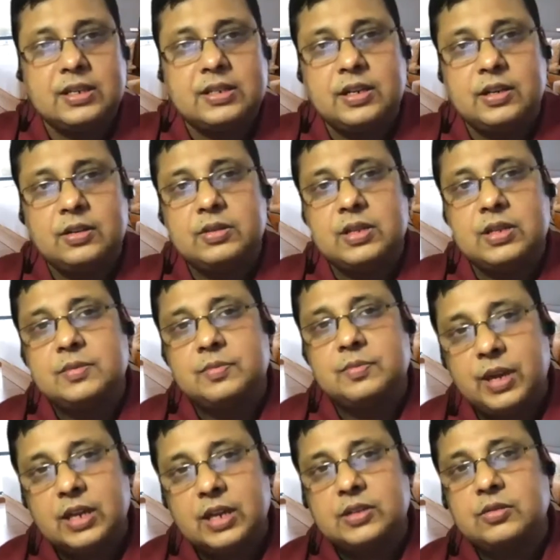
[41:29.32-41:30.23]
need to just
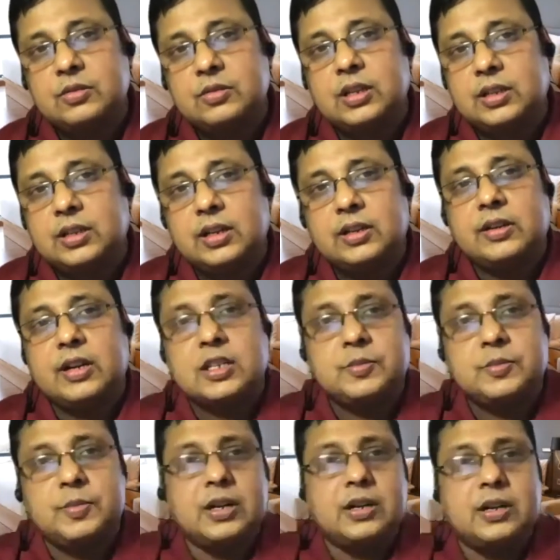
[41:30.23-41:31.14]
make sure that they're
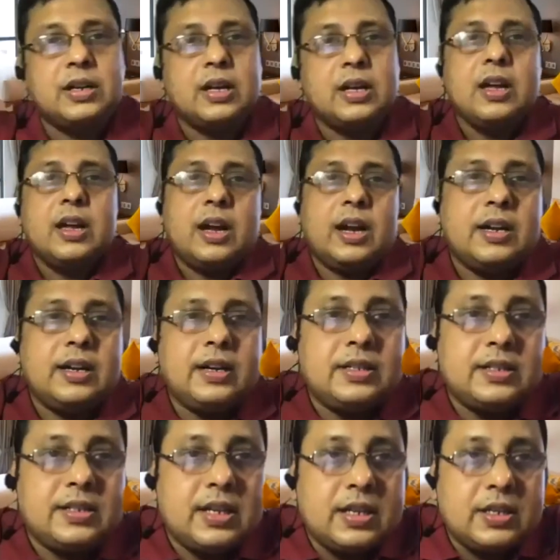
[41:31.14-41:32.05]
transparent and
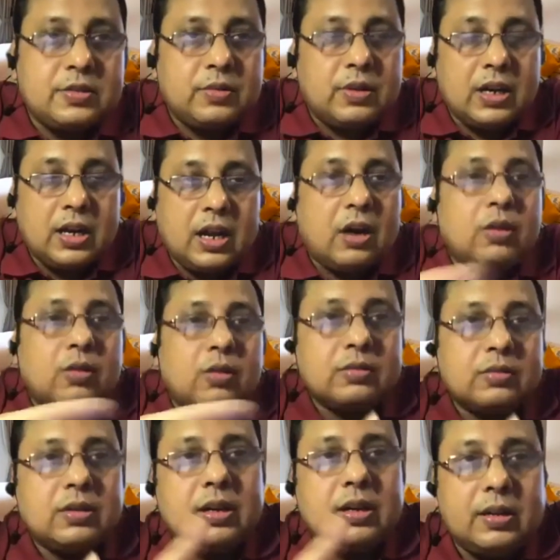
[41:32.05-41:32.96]
digitized to allow.
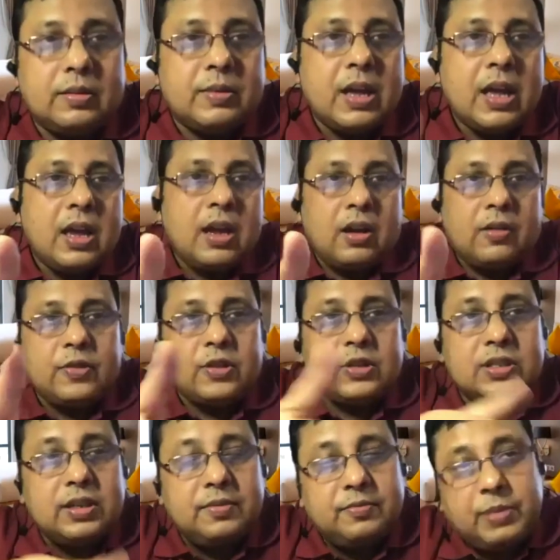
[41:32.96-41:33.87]
Of course, the
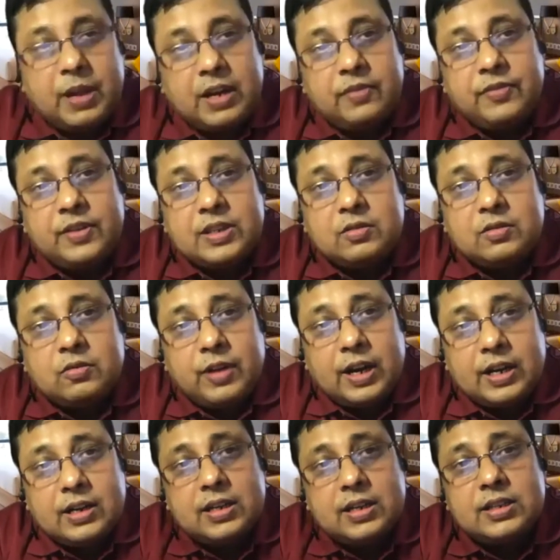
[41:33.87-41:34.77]
benefits to
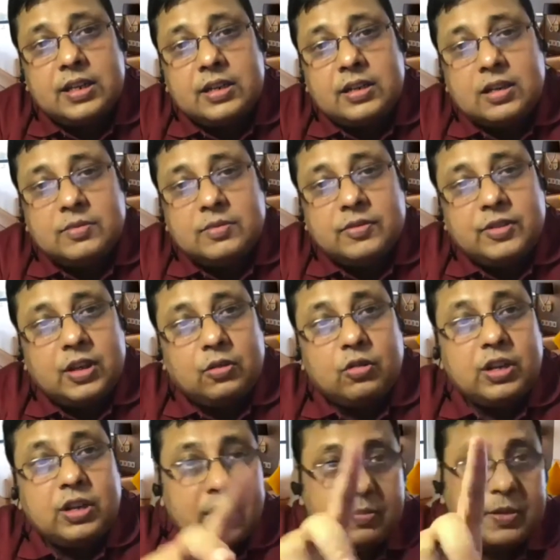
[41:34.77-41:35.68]
vendors in terms of their own ERP.
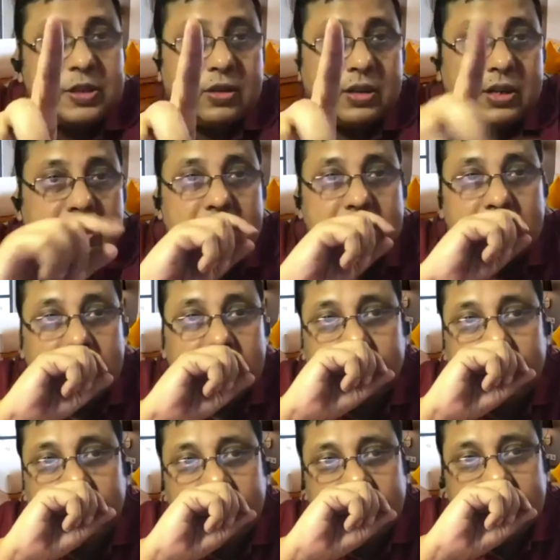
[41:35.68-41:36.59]
Sorry, there's another point which
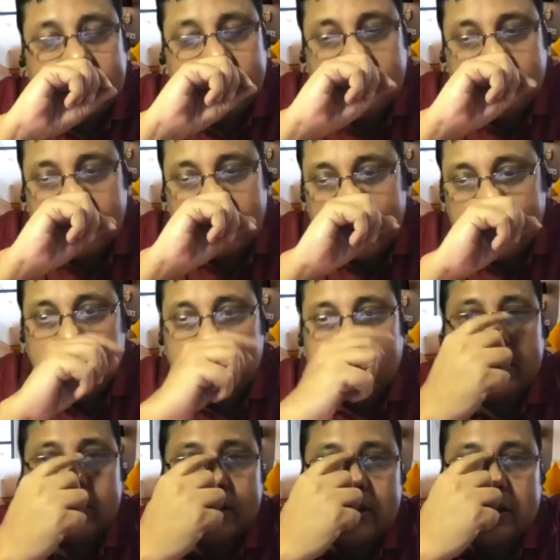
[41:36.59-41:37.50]
I would like to mention
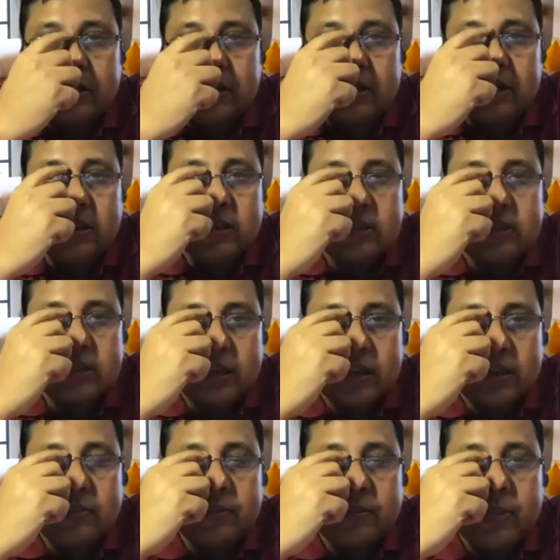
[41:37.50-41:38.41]
here is
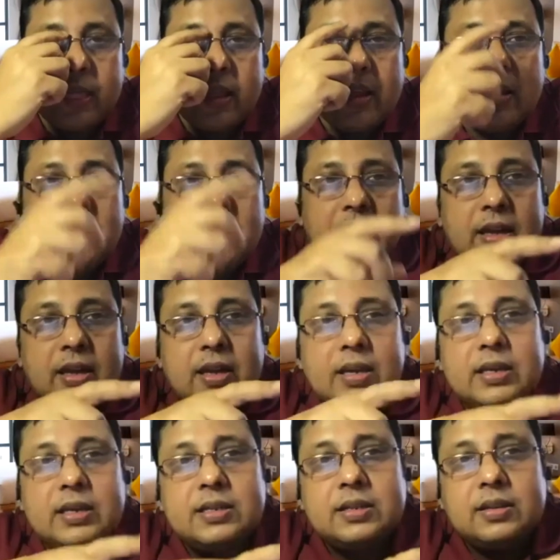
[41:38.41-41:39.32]

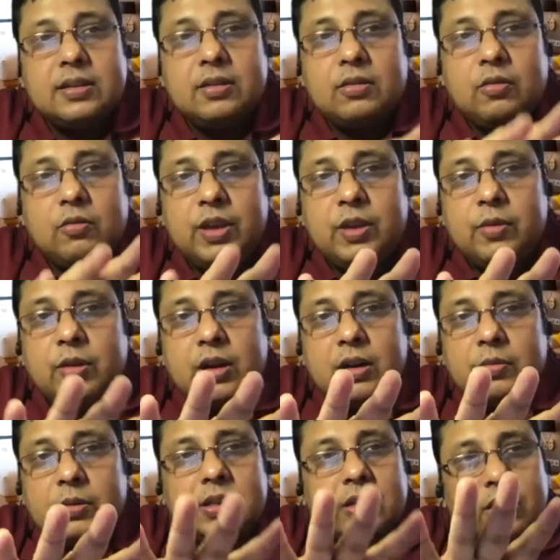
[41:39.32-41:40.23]
we work with
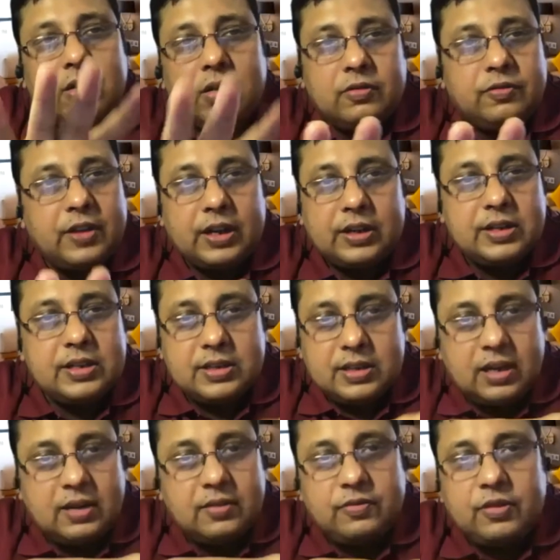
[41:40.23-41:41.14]
a lot of factories,
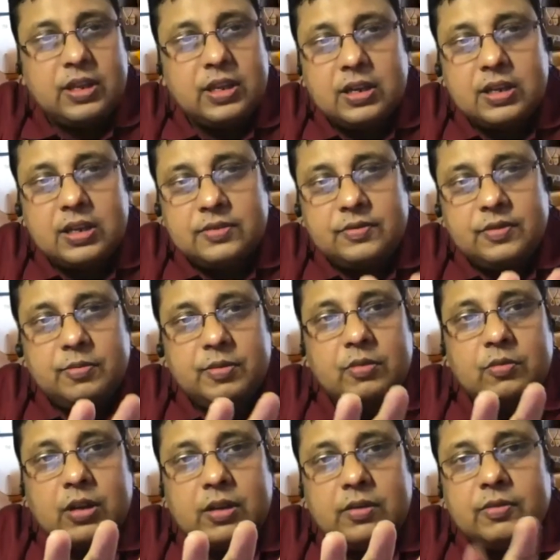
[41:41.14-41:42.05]
and for years we've been
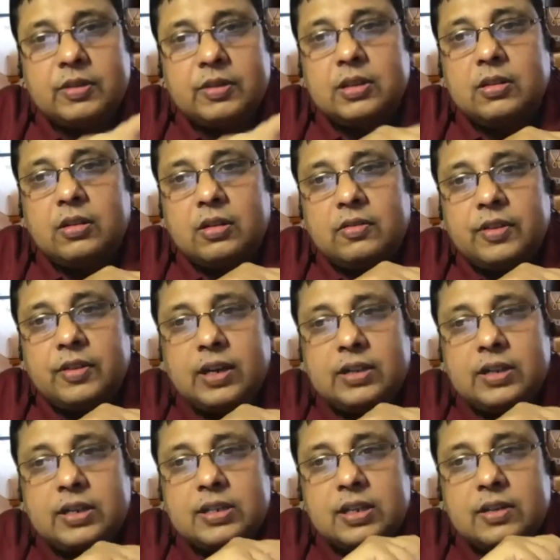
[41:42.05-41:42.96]
working with a lot of
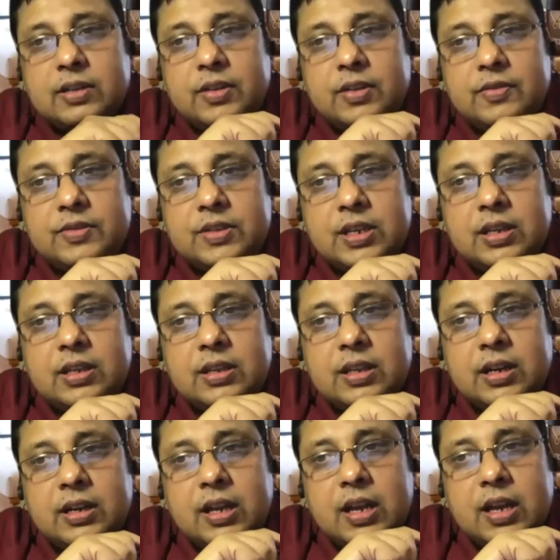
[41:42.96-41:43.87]
factories, and we have seen that